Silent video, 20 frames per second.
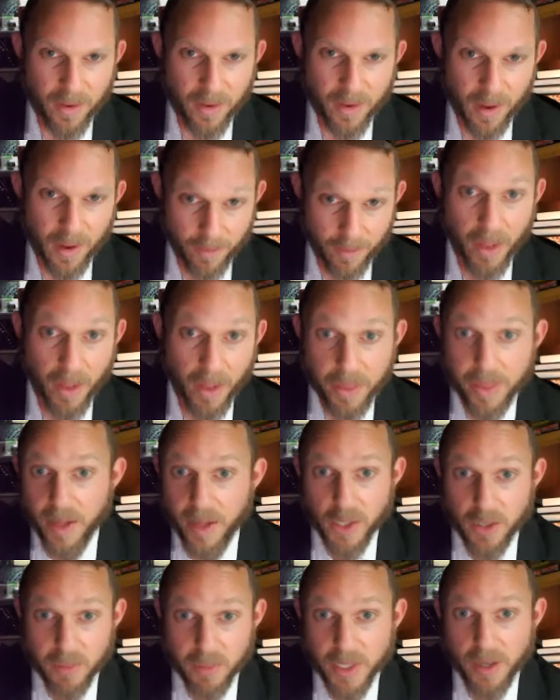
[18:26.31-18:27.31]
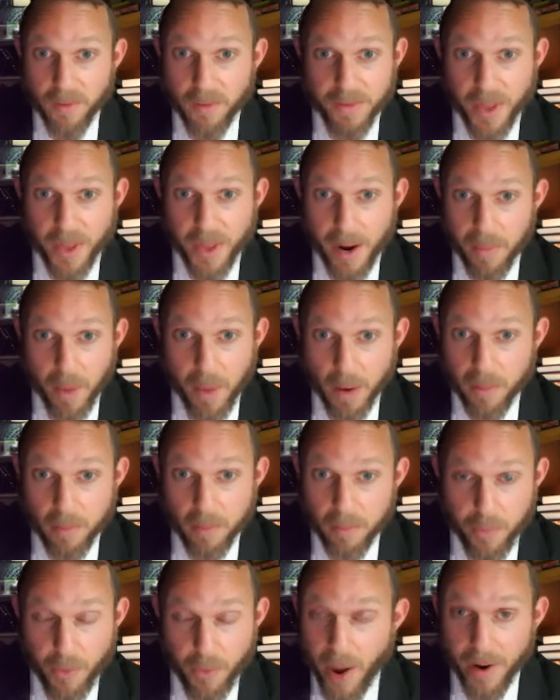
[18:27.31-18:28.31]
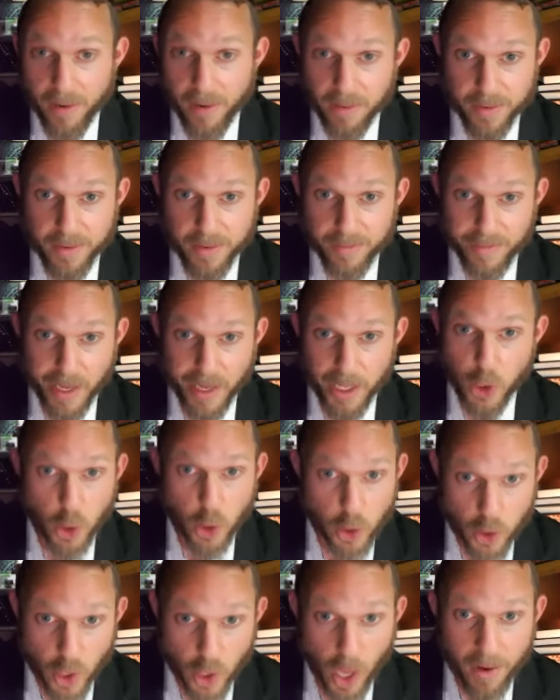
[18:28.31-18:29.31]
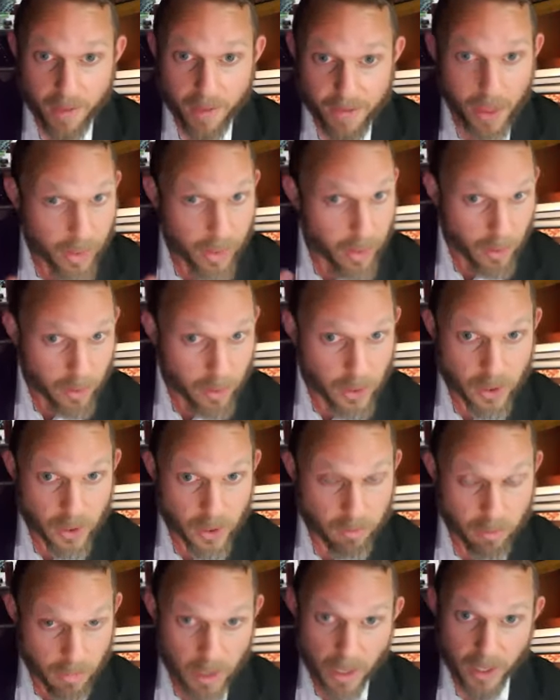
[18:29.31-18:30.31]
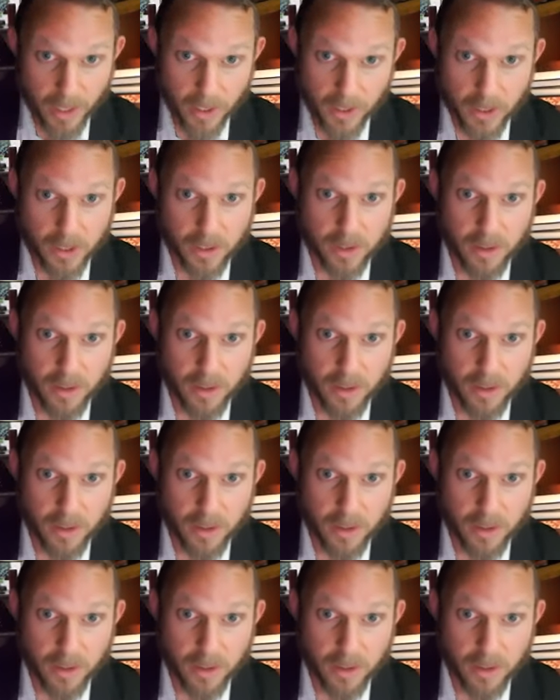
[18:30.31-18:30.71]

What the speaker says: I've done things to myself that I'm not proud of. I should not have done those things.